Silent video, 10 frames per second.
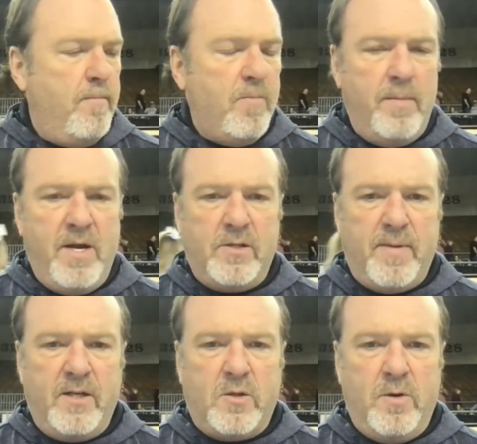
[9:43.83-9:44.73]
The best
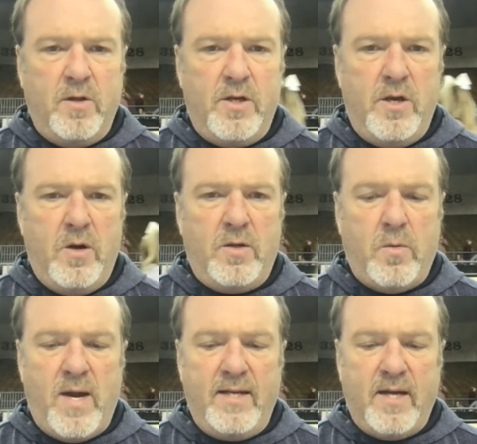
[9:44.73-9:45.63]
basketball of the year at
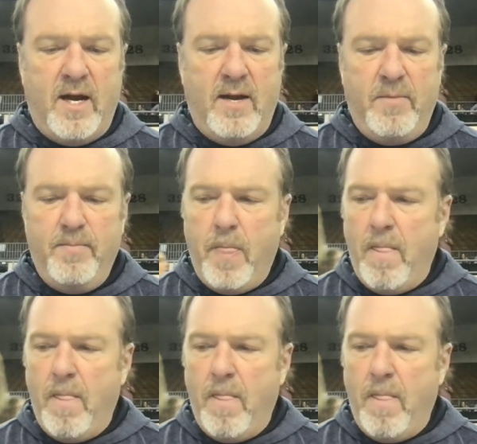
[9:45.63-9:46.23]
the right time.